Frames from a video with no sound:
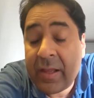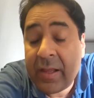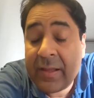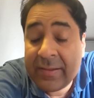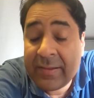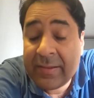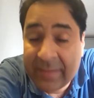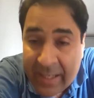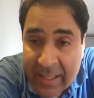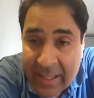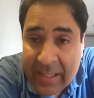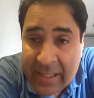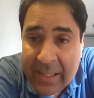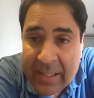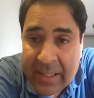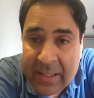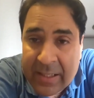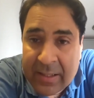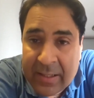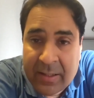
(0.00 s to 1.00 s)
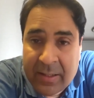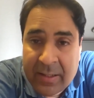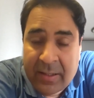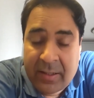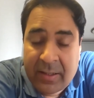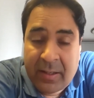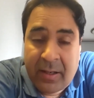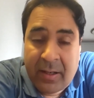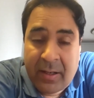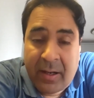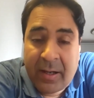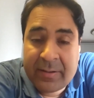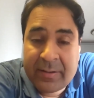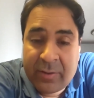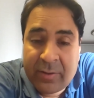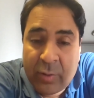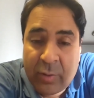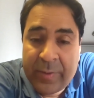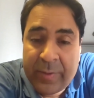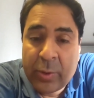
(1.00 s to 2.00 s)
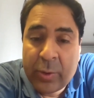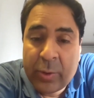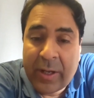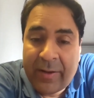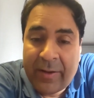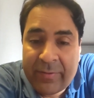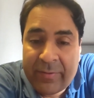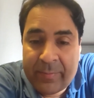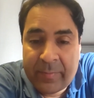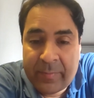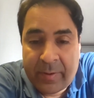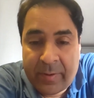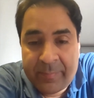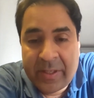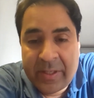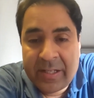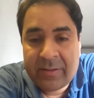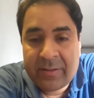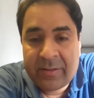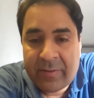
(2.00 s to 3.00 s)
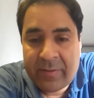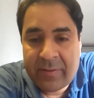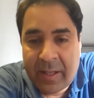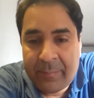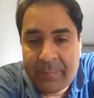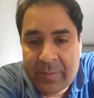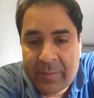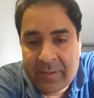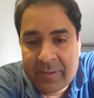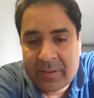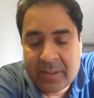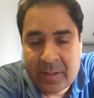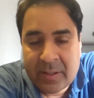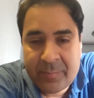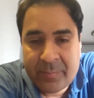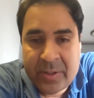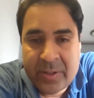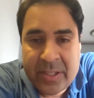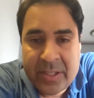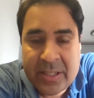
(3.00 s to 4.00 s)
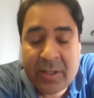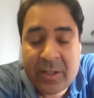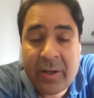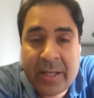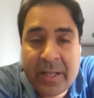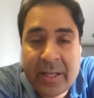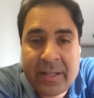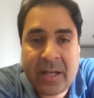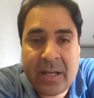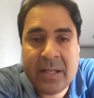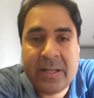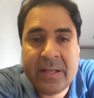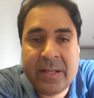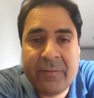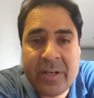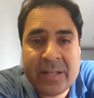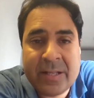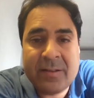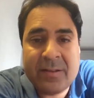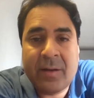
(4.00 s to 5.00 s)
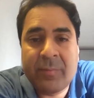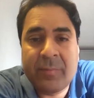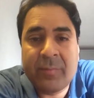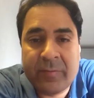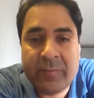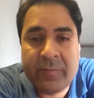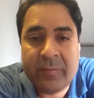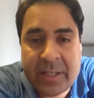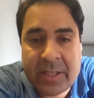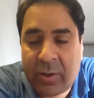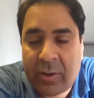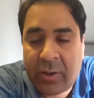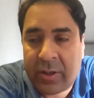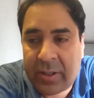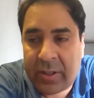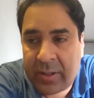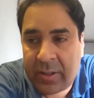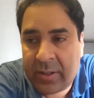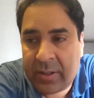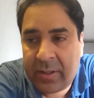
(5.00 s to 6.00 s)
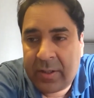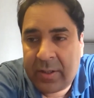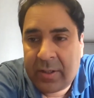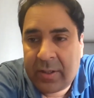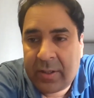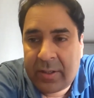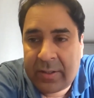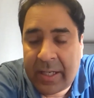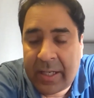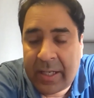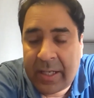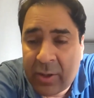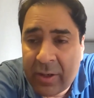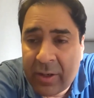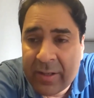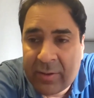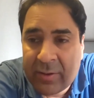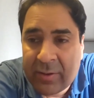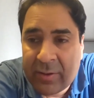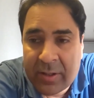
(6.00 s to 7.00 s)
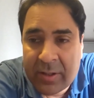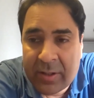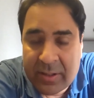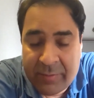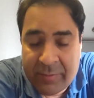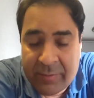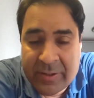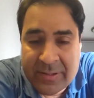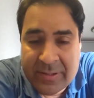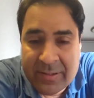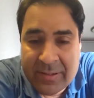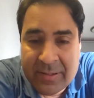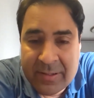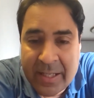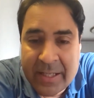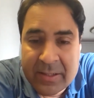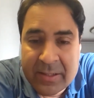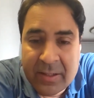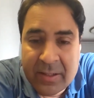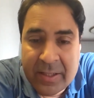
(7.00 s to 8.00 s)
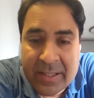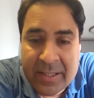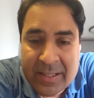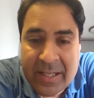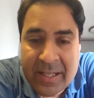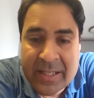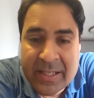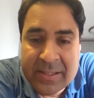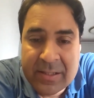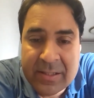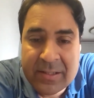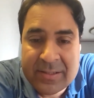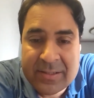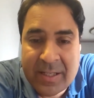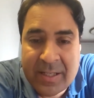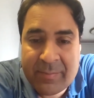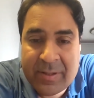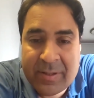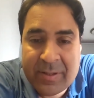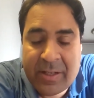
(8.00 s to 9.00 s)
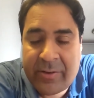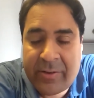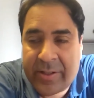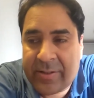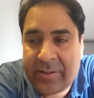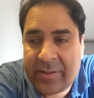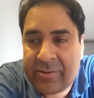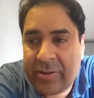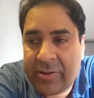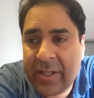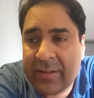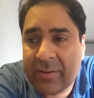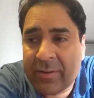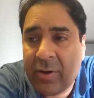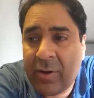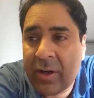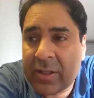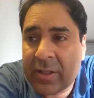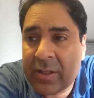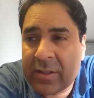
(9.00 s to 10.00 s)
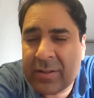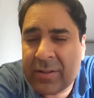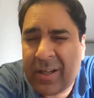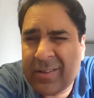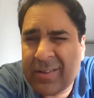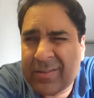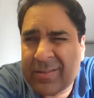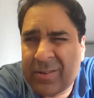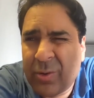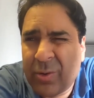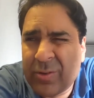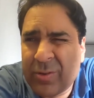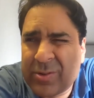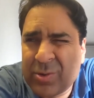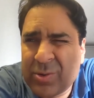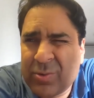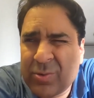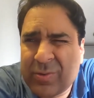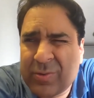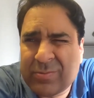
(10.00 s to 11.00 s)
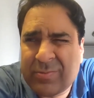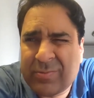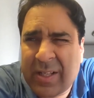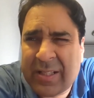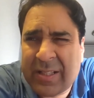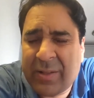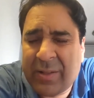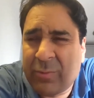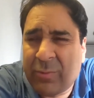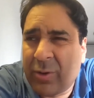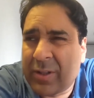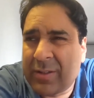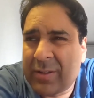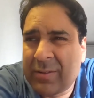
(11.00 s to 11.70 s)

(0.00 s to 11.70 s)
Secondly, assuming you have millions of samples in the community, now I'll give an example of NetCod. NetCod has got, which is like the International Stem Cell Registry, it's got close to, I think, what,